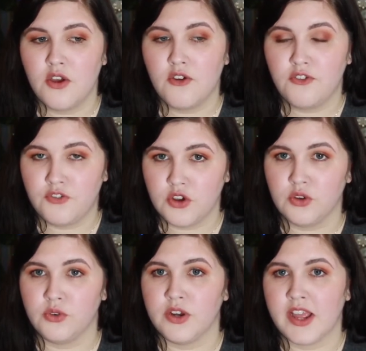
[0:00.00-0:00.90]

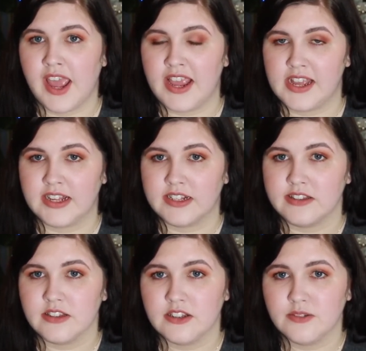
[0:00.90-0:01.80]
food,
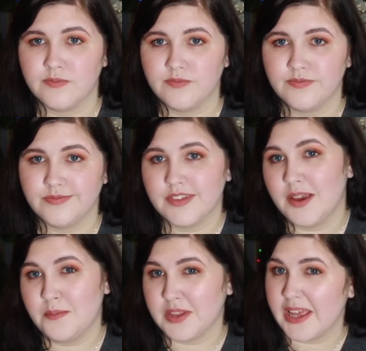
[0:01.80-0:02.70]
and
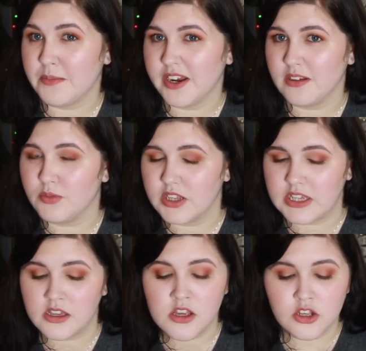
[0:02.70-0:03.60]
play money really.